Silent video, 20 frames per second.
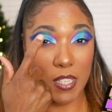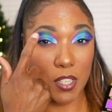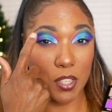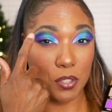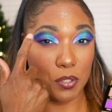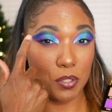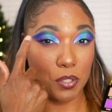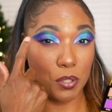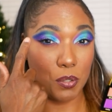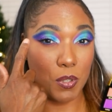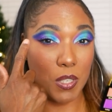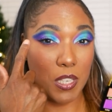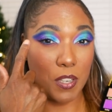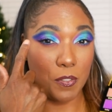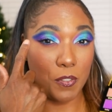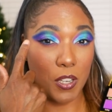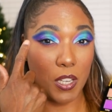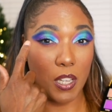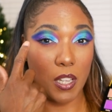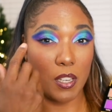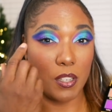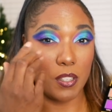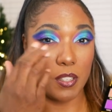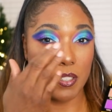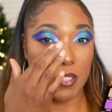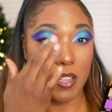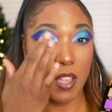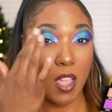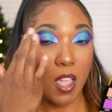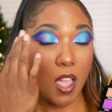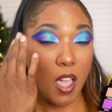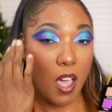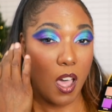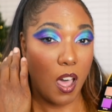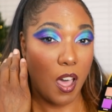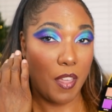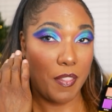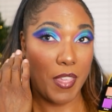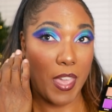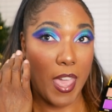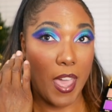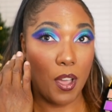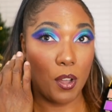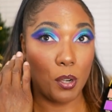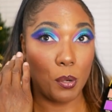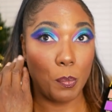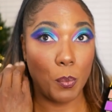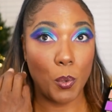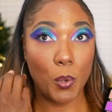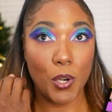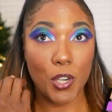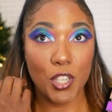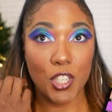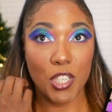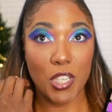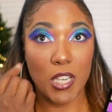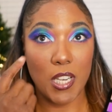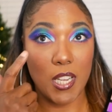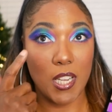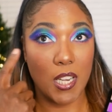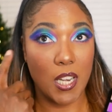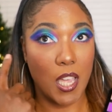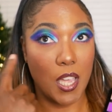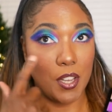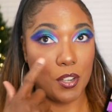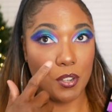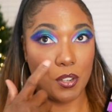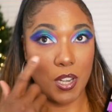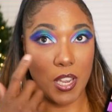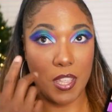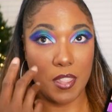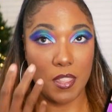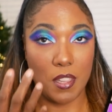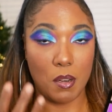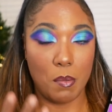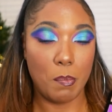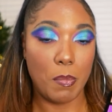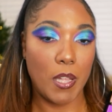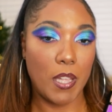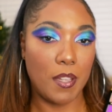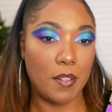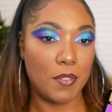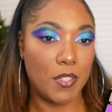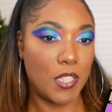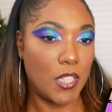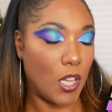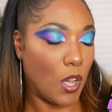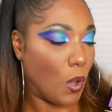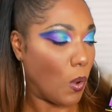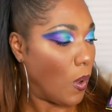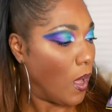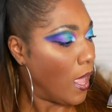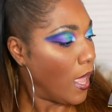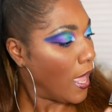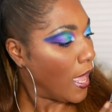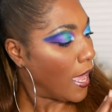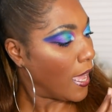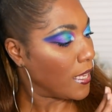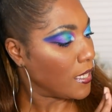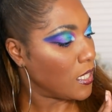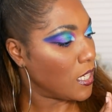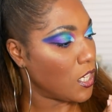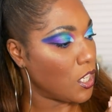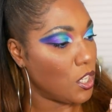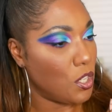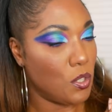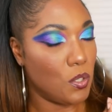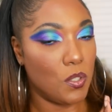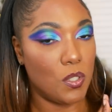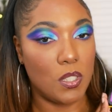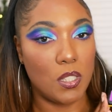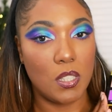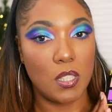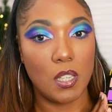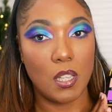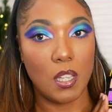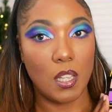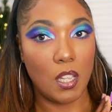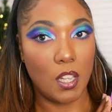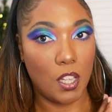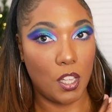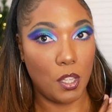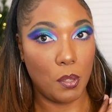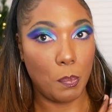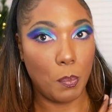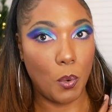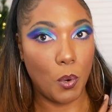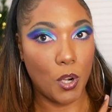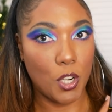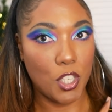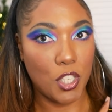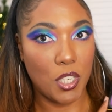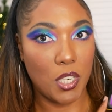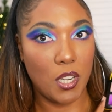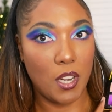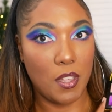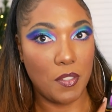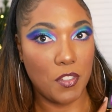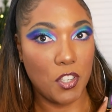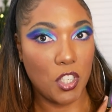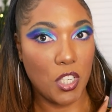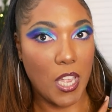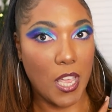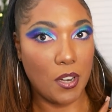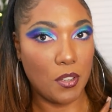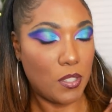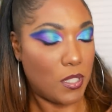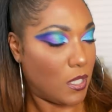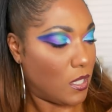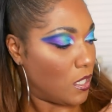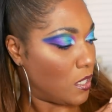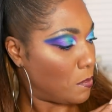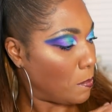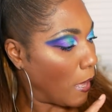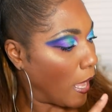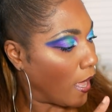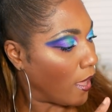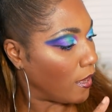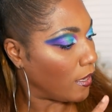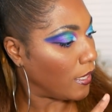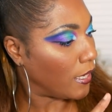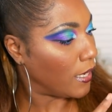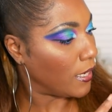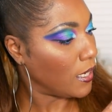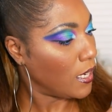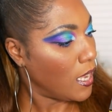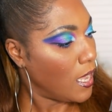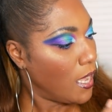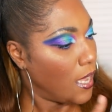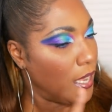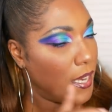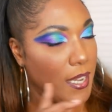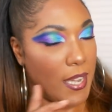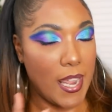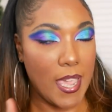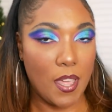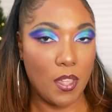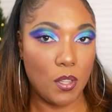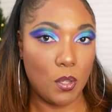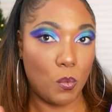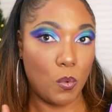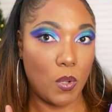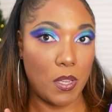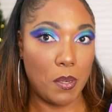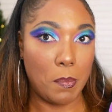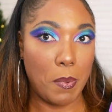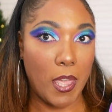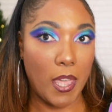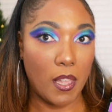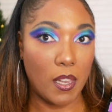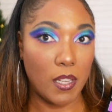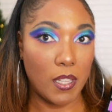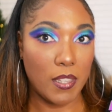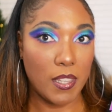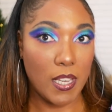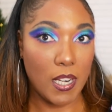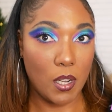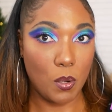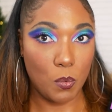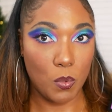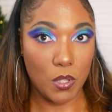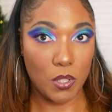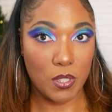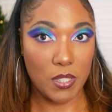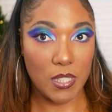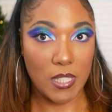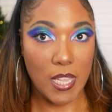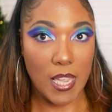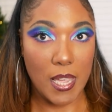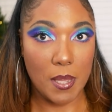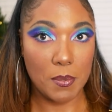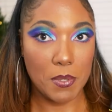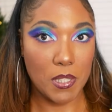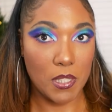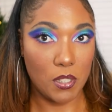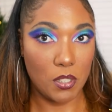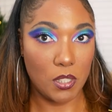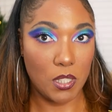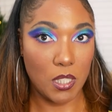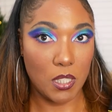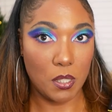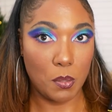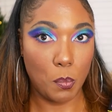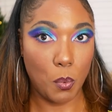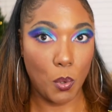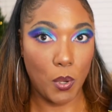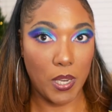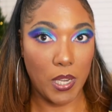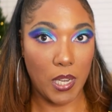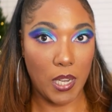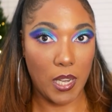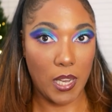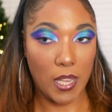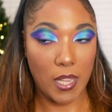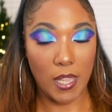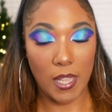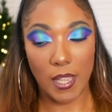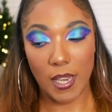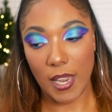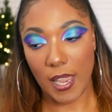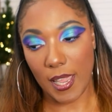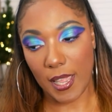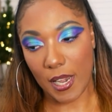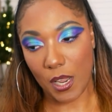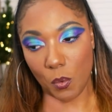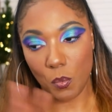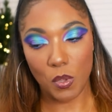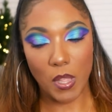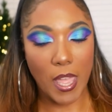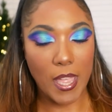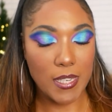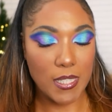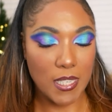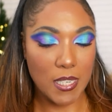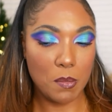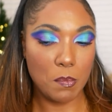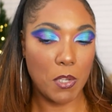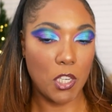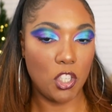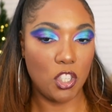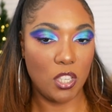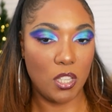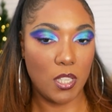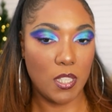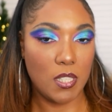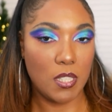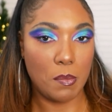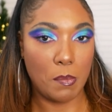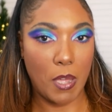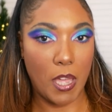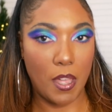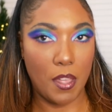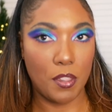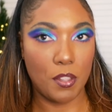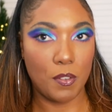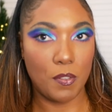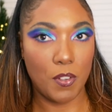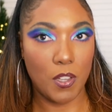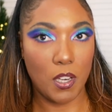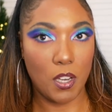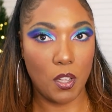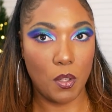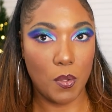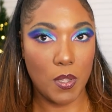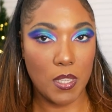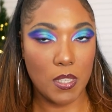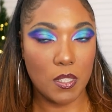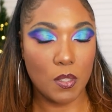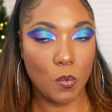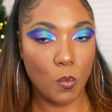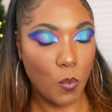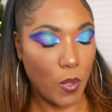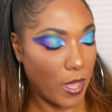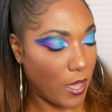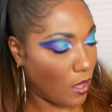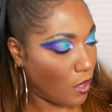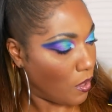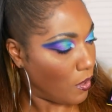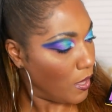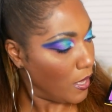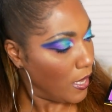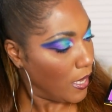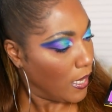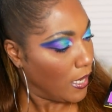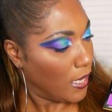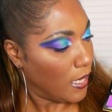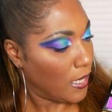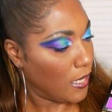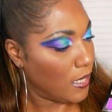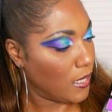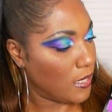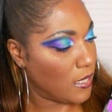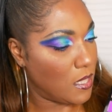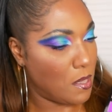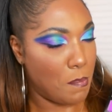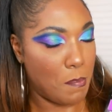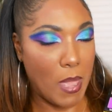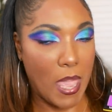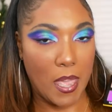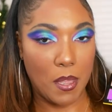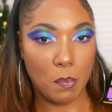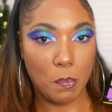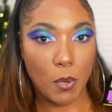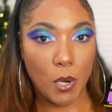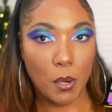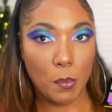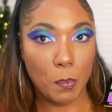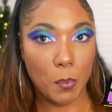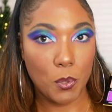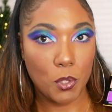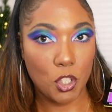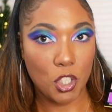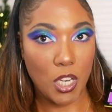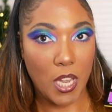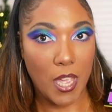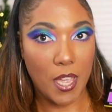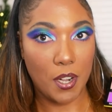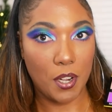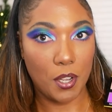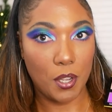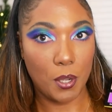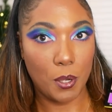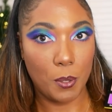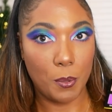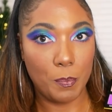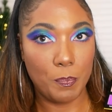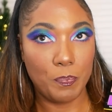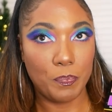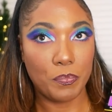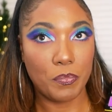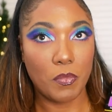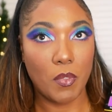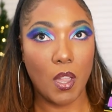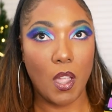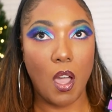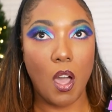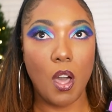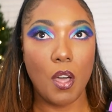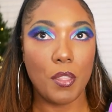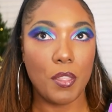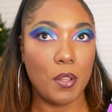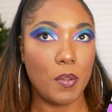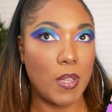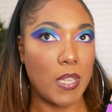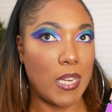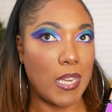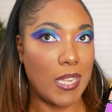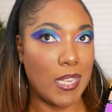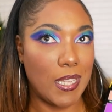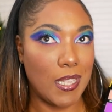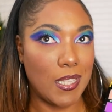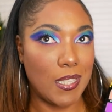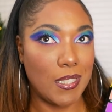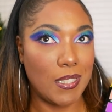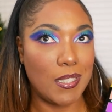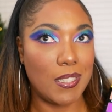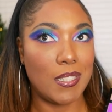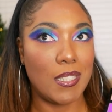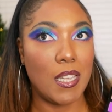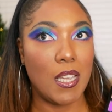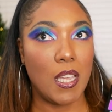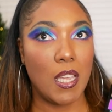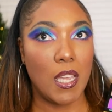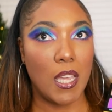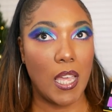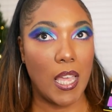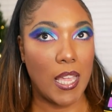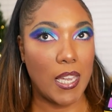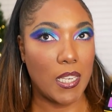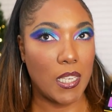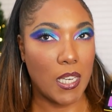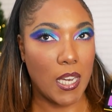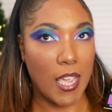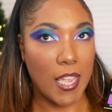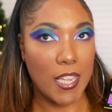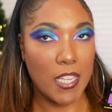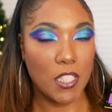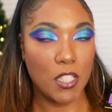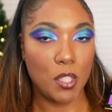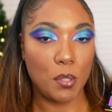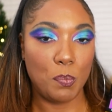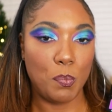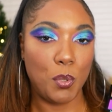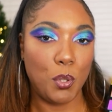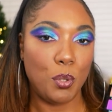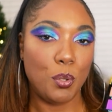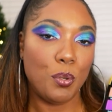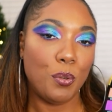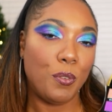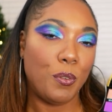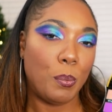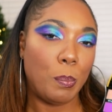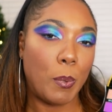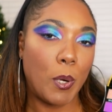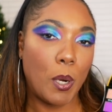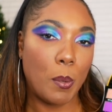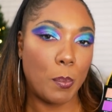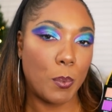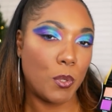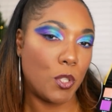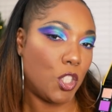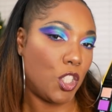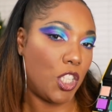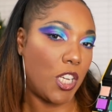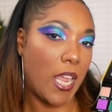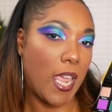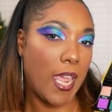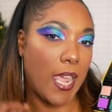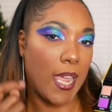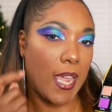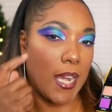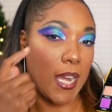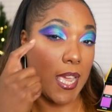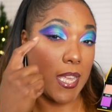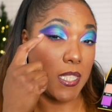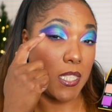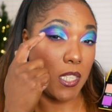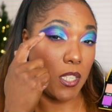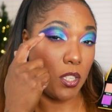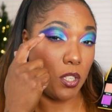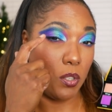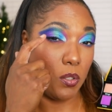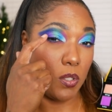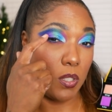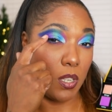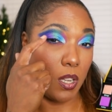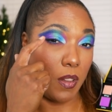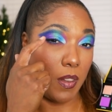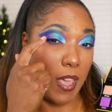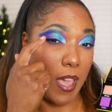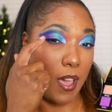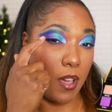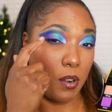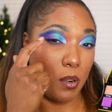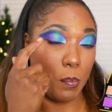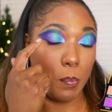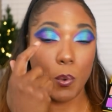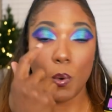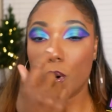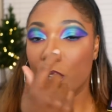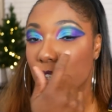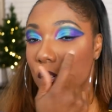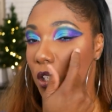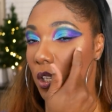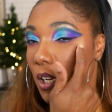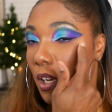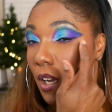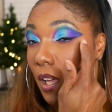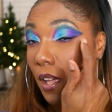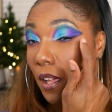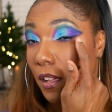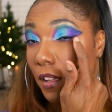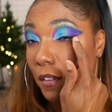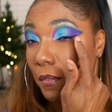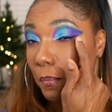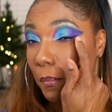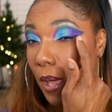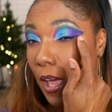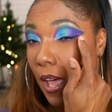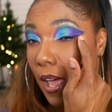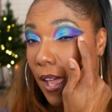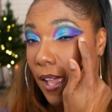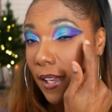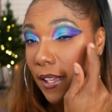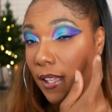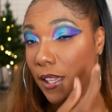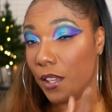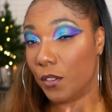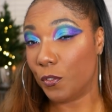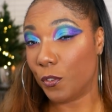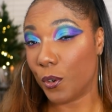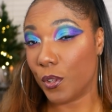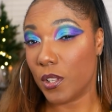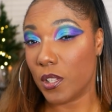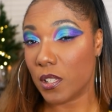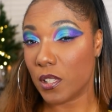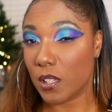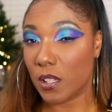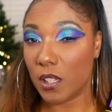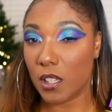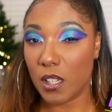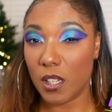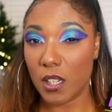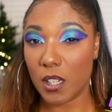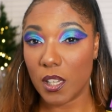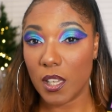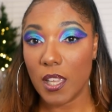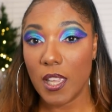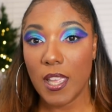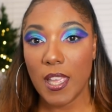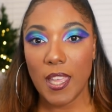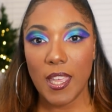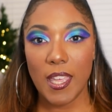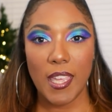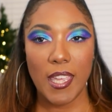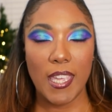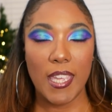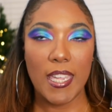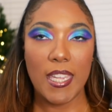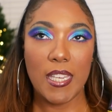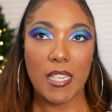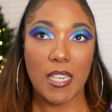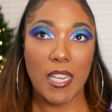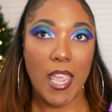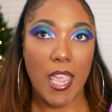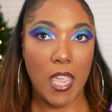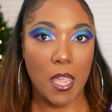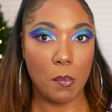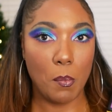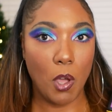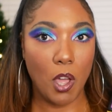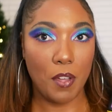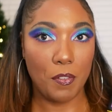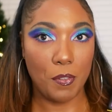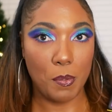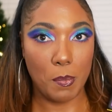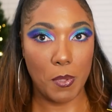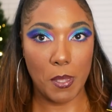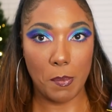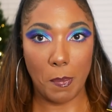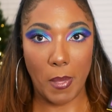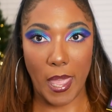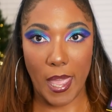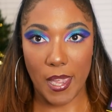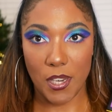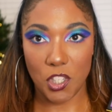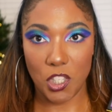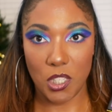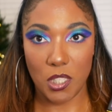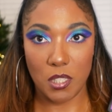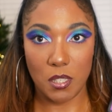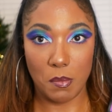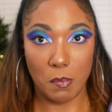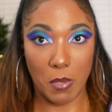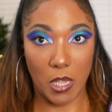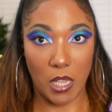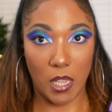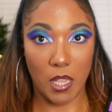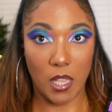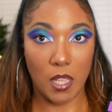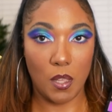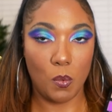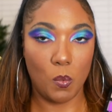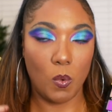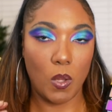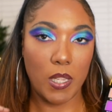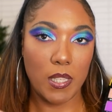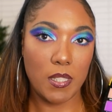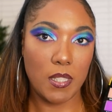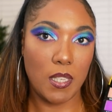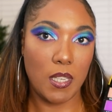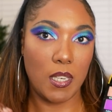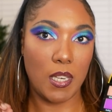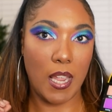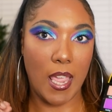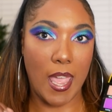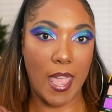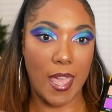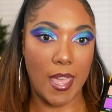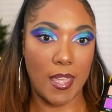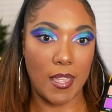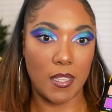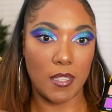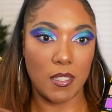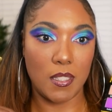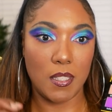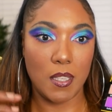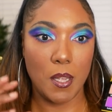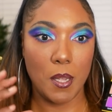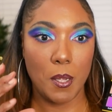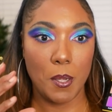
I used 3 different colors on the outer portion, underneath and above. So I did use a good portion of the shadows in this palette. Now, the one palette that I will say I was a little disappointed in, and I did mention this in my other video as well, is the matte purple shadow. Although it is a nice, beautiful purple shade, I did use it on the outer portion of my eyelid for this look. It came off a bit patchy to me. It wasn't as